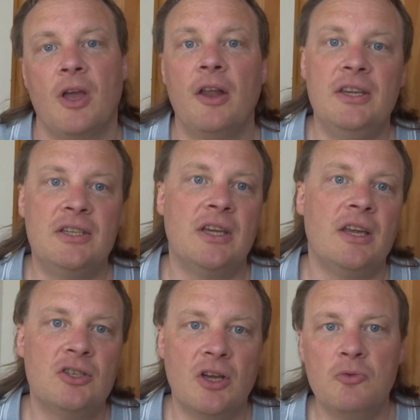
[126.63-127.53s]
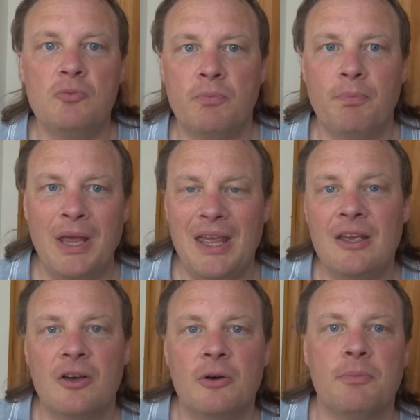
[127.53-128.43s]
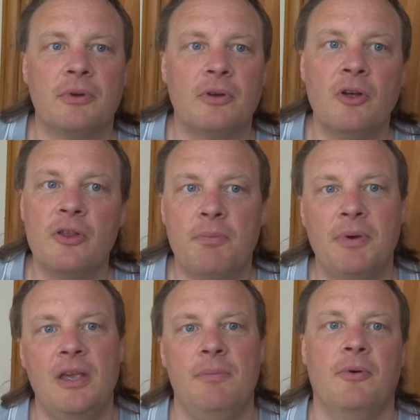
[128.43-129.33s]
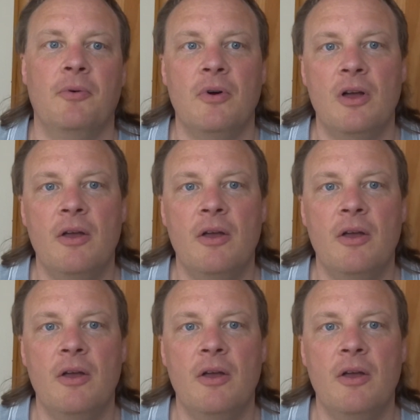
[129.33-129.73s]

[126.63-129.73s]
And he's saying, don't pick up other people